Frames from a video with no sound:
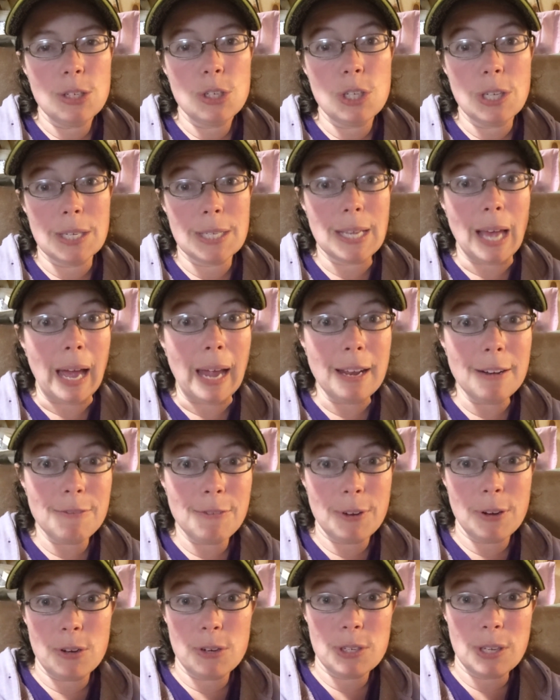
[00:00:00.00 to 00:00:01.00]
decide
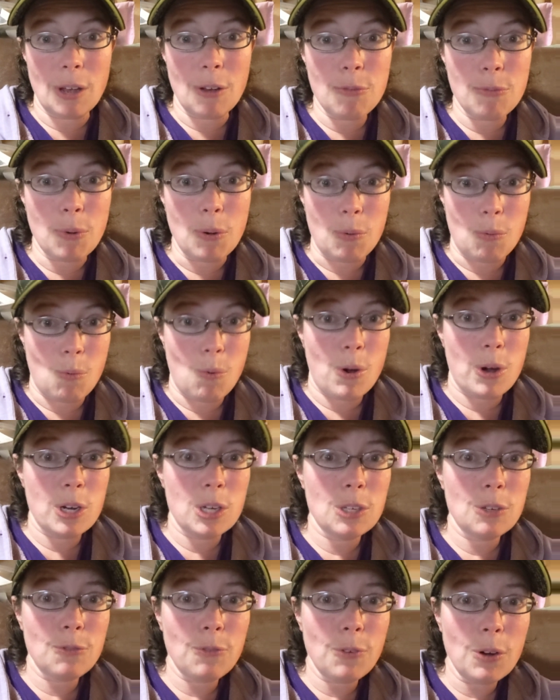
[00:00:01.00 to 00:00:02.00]
for yourself what
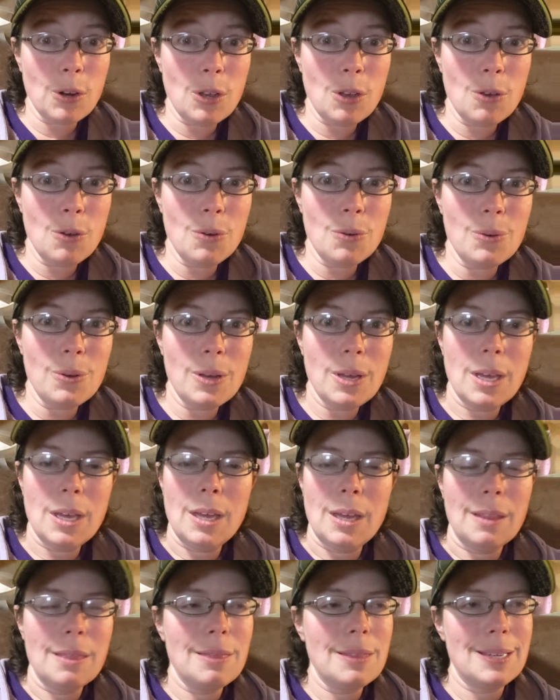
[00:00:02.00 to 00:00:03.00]
works for you.
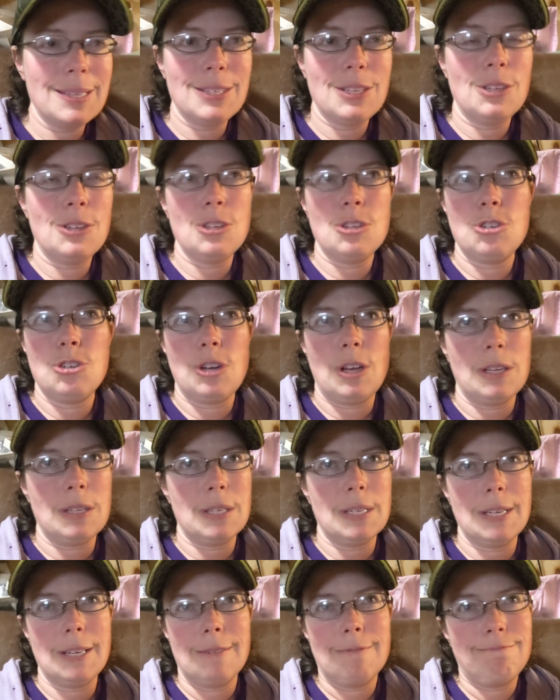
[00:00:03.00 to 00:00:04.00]
This is
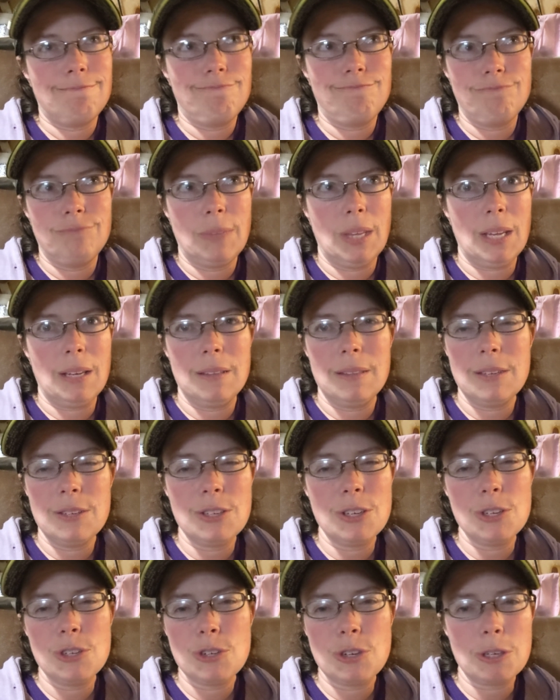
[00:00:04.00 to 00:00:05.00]
just
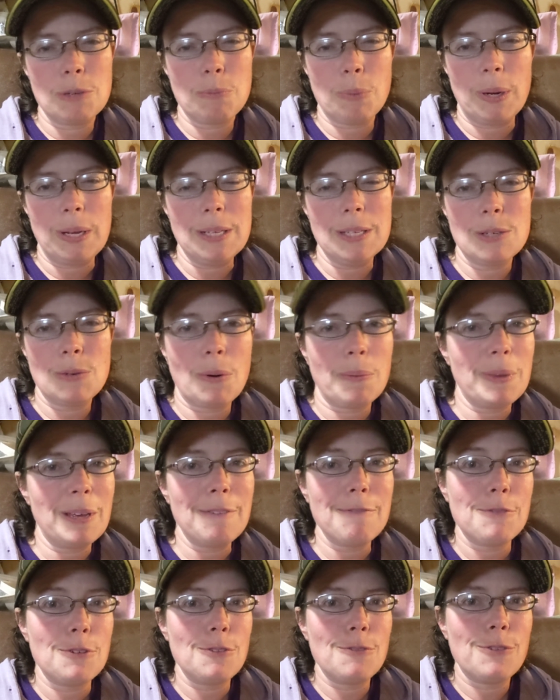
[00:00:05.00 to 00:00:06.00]

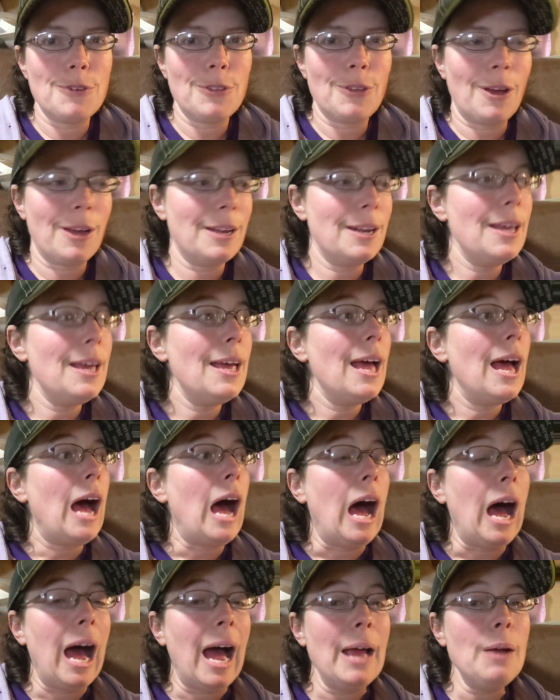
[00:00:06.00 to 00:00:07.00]
brainstorming, food for thought.
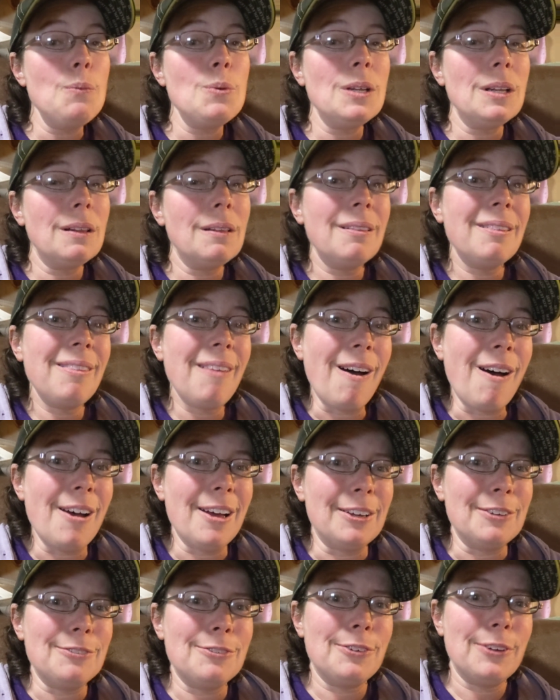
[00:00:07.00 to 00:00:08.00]
I
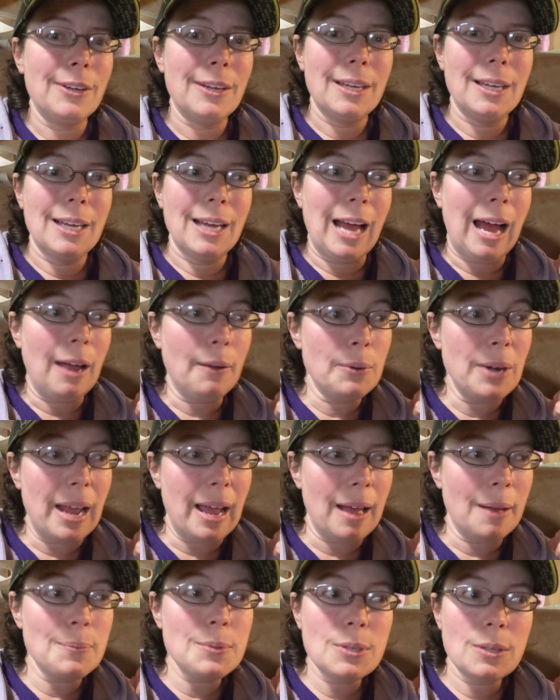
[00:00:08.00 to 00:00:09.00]
would
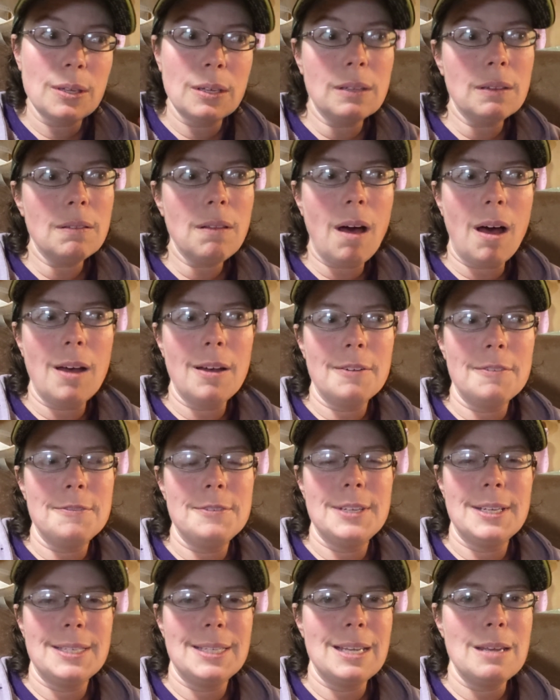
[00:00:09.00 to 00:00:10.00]
absolutely love
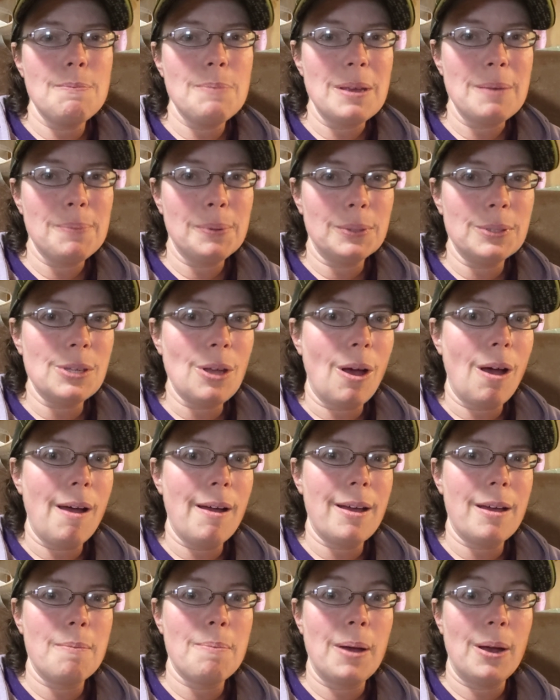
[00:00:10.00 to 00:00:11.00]
to see people
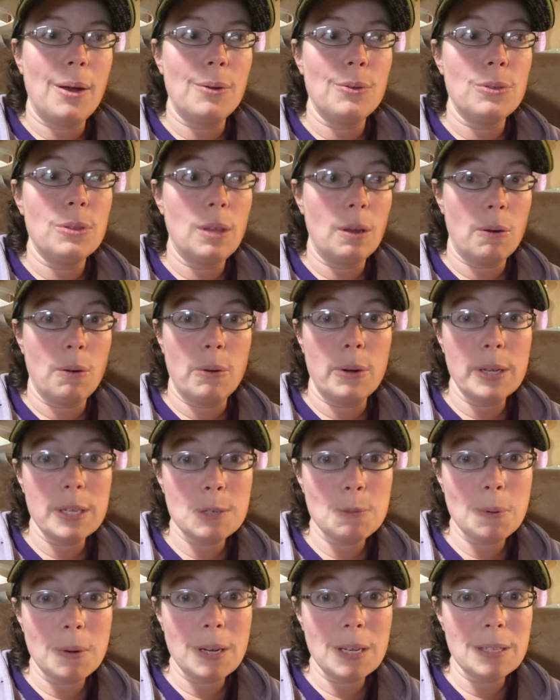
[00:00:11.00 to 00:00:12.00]
talk about their own
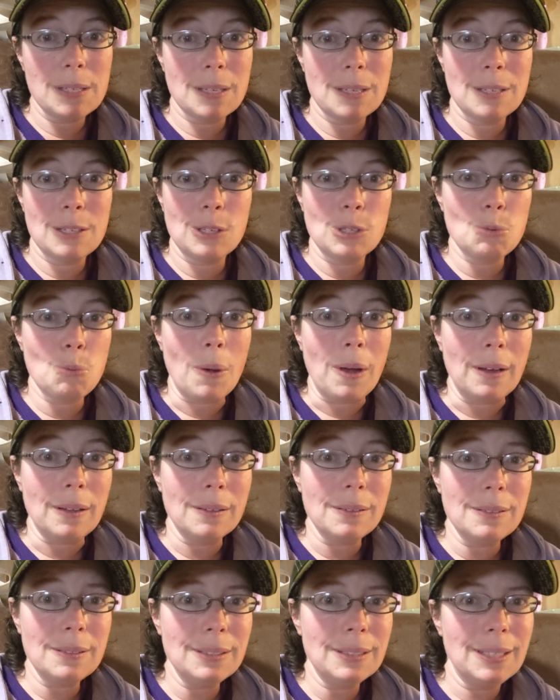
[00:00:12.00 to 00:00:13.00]
experiences as
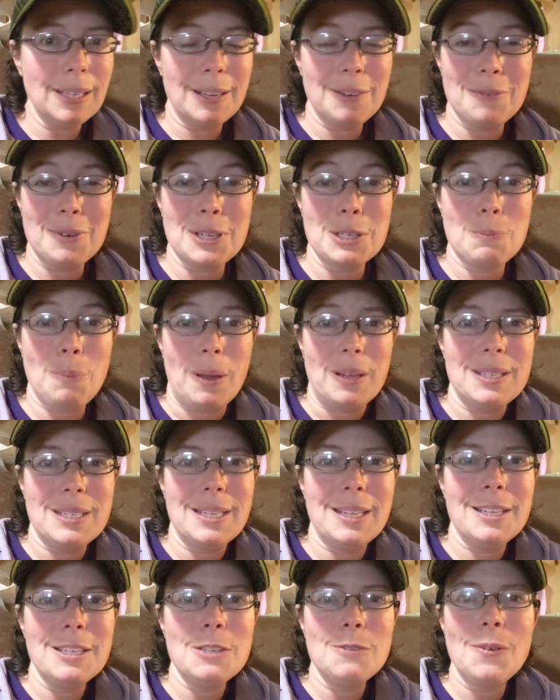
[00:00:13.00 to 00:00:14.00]
well in response
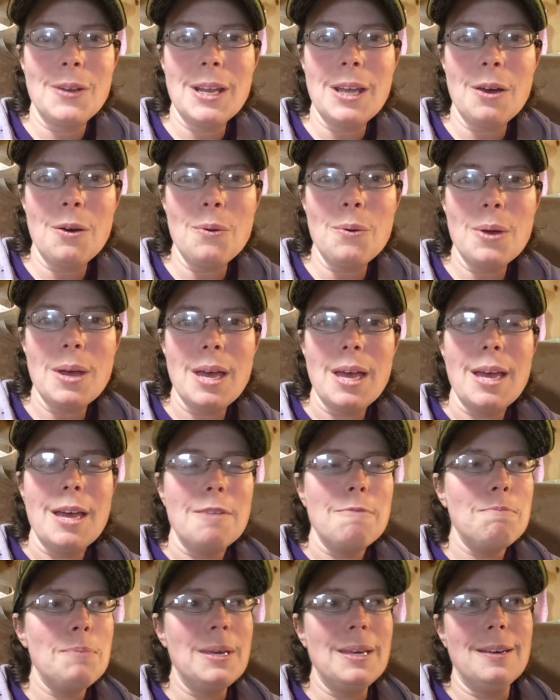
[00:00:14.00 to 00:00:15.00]
to this video,
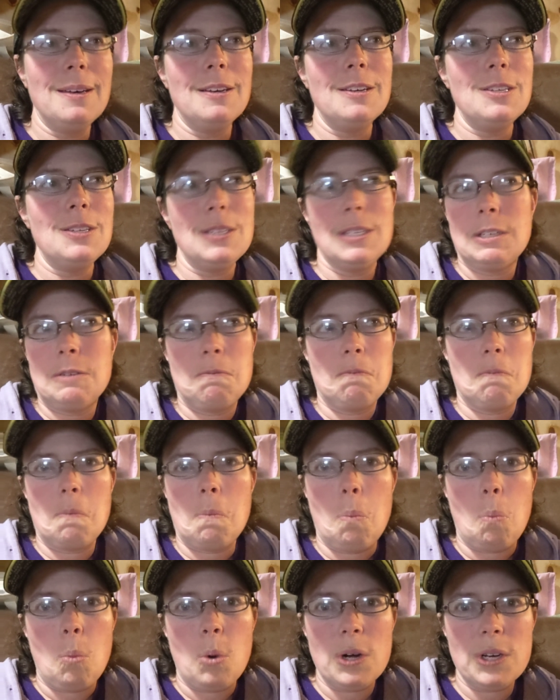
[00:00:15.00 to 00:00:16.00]
because
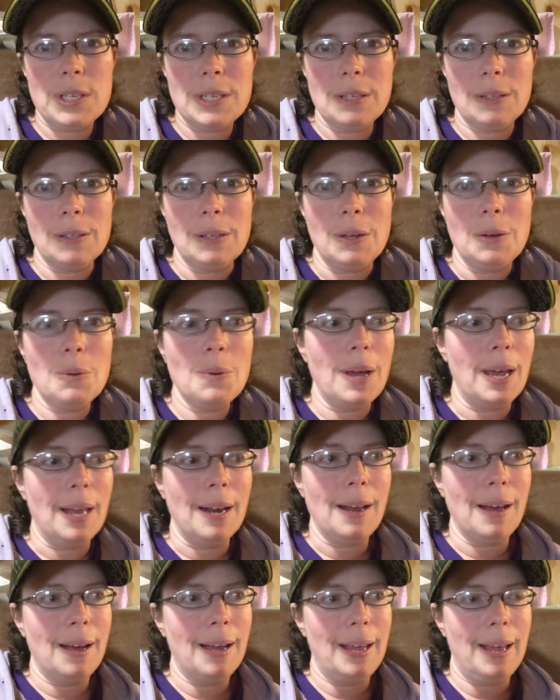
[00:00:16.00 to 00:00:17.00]
we're still new
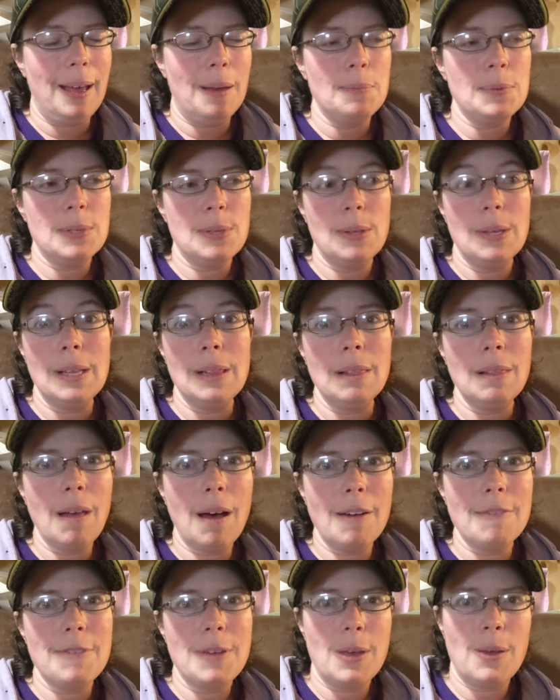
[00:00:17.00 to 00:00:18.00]
and I absolutely
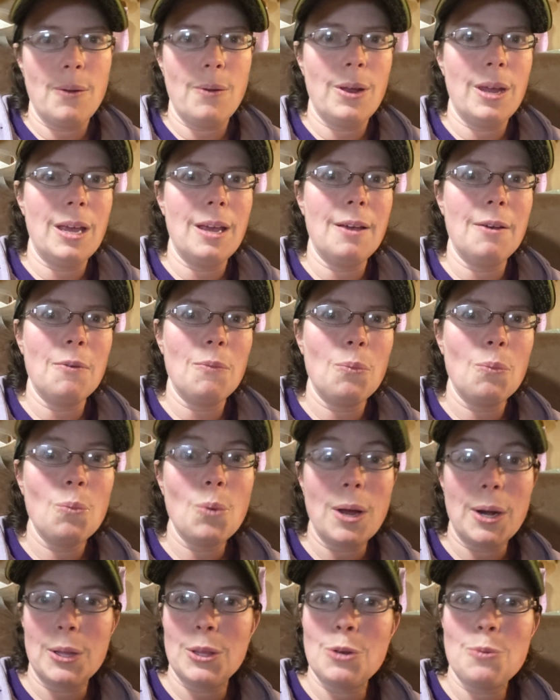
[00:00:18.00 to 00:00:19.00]
love hearing
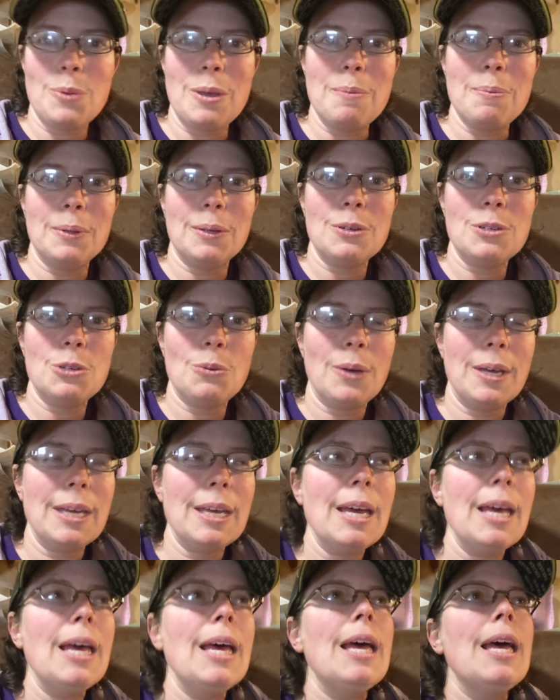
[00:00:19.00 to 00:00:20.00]
what other people are
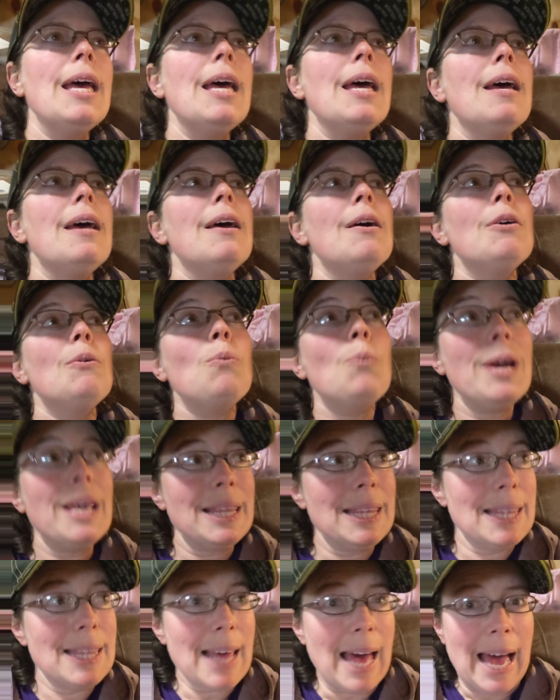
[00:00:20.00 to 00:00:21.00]
doing. With
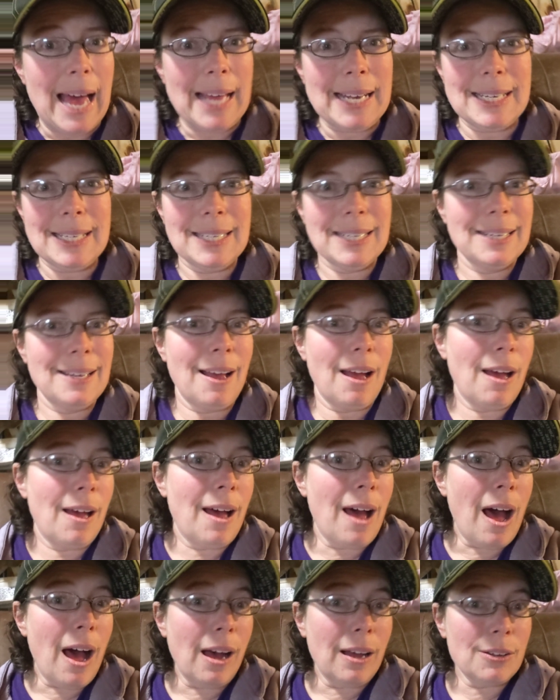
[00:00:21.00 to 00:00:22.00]
that,
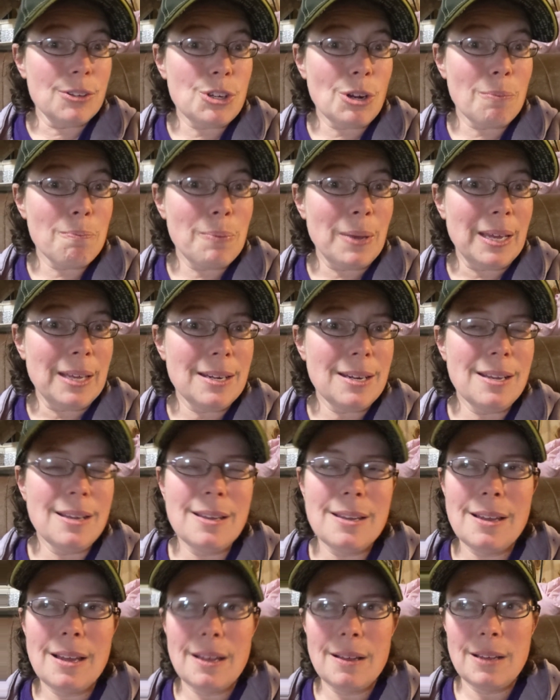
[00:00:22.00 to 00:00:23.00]
I'll jump in
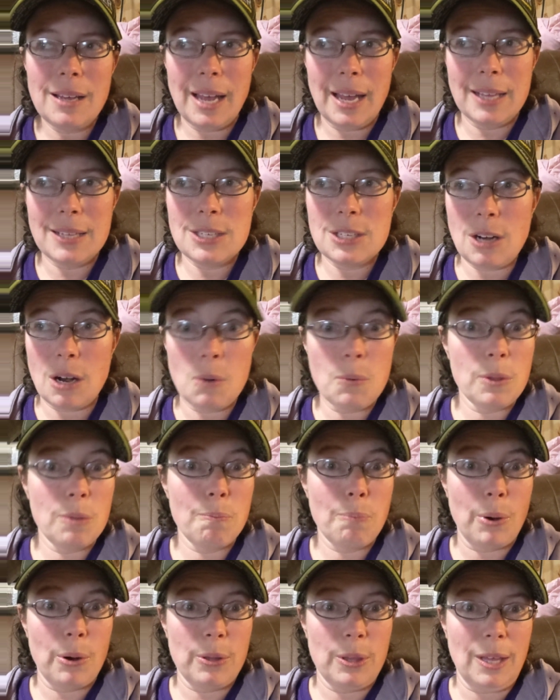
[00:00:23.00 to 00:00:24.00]
and start with
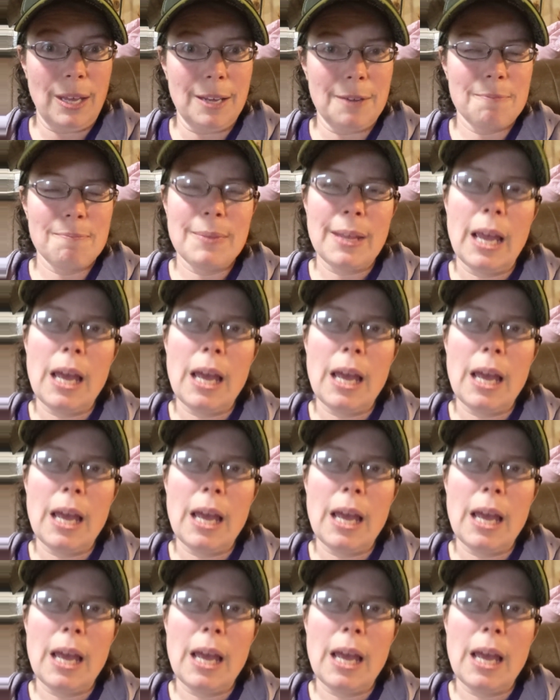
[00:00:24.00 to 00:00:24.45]
birthing.